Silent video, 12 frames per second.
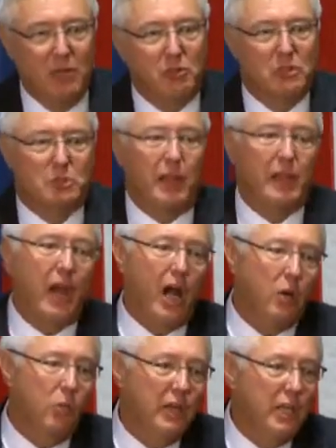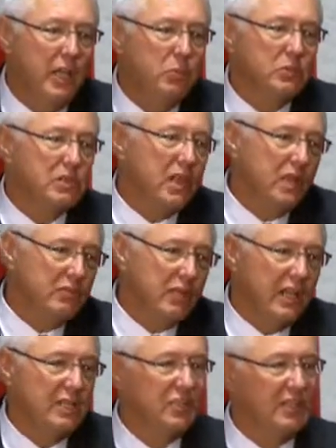was about how when he was
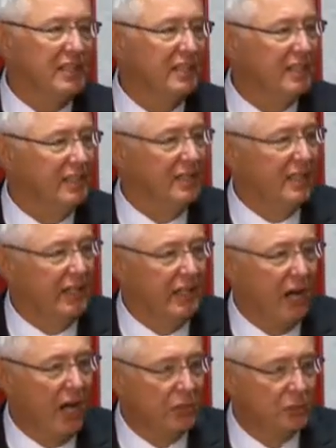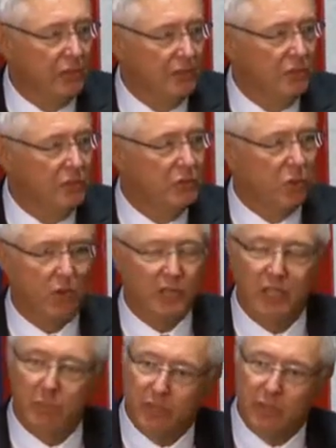convalescing in a hospital in New
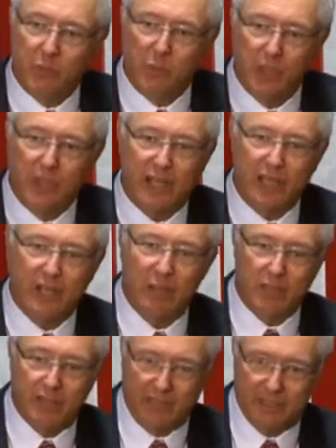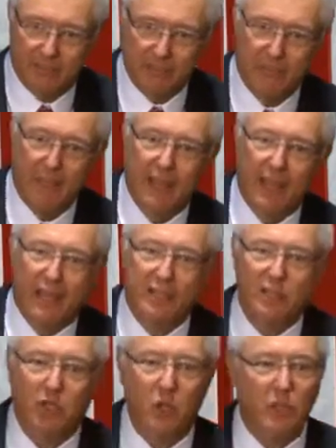York, he would get weekend liberty. And he
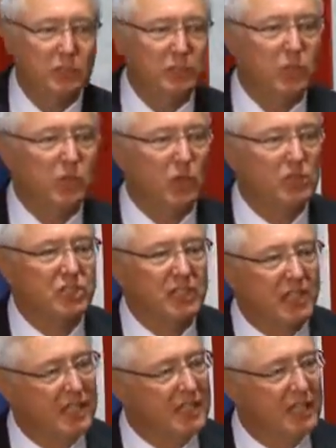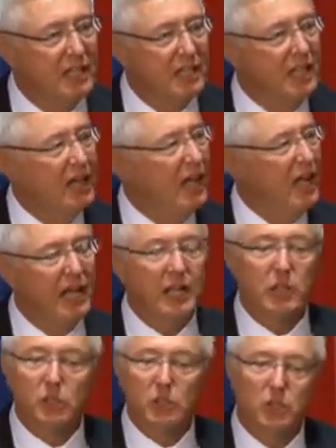could go into New York City and
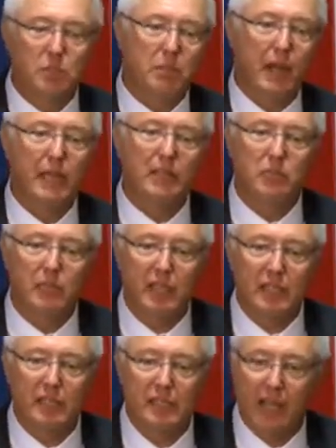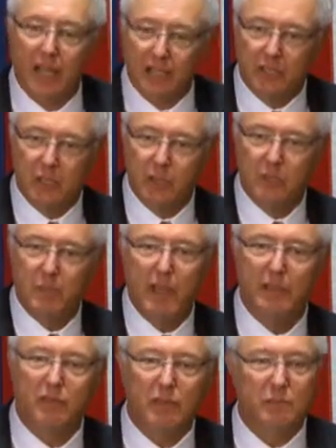he couldn't buy a drink and he couldn't
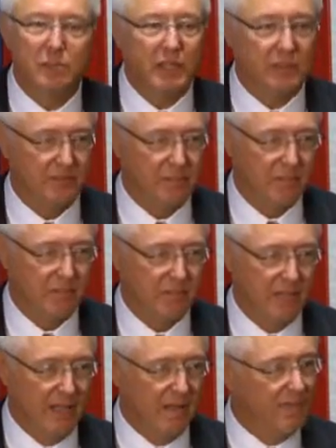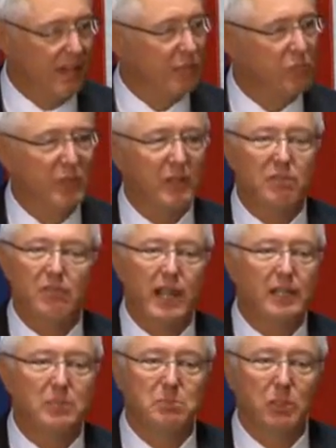pay for a meal. In fact, one of the
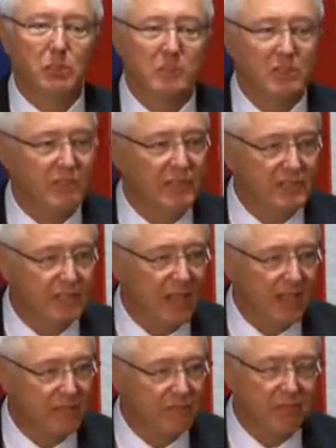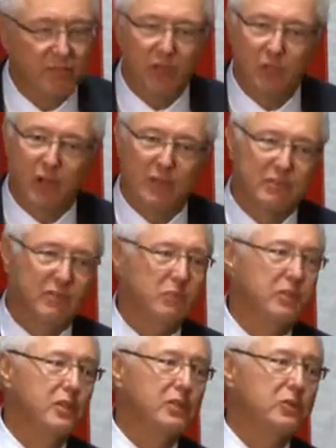finest moments of his life, who I'm
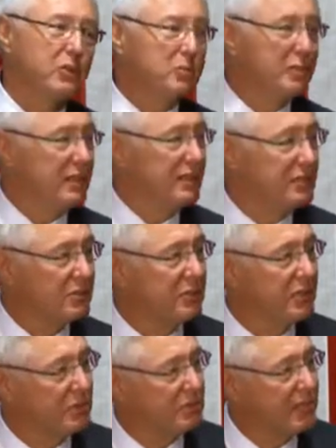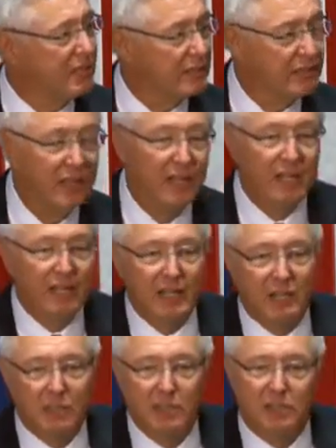really going to be some history here,
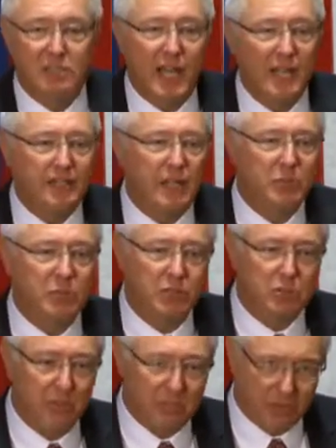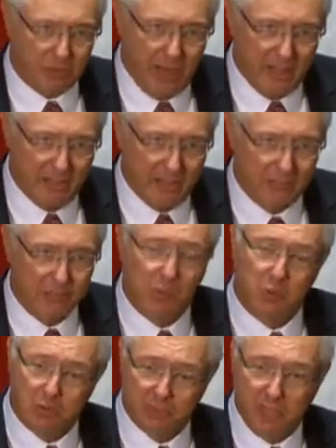he went into Jack Dempsey's restaurant,
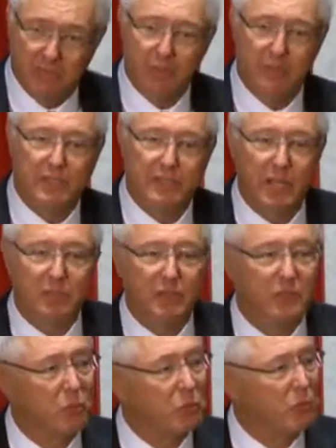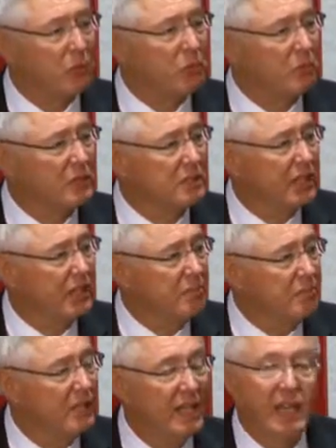who was the heavyweight champion of the world at one
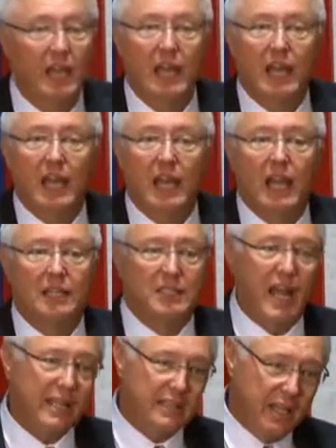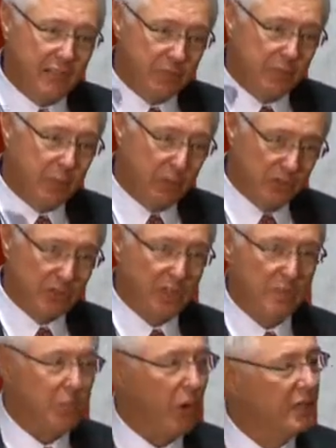time, and Jack Dempsey
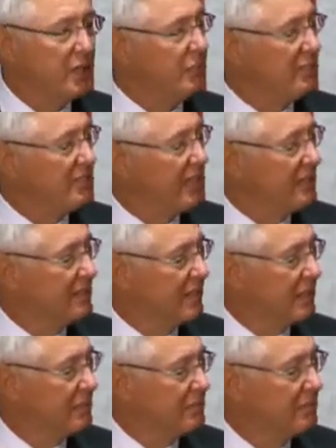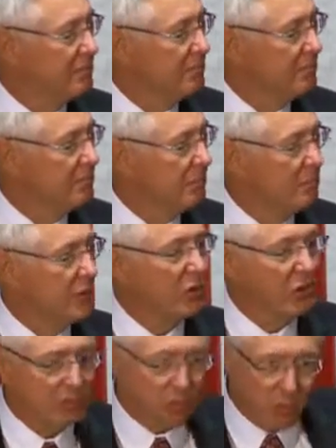personally bought him a steak dinner
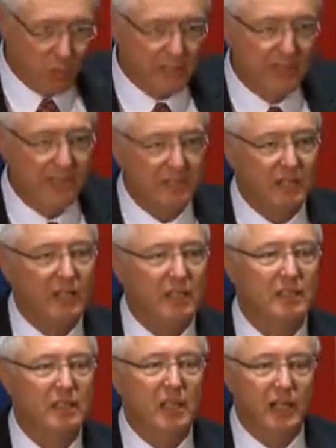because of what he had done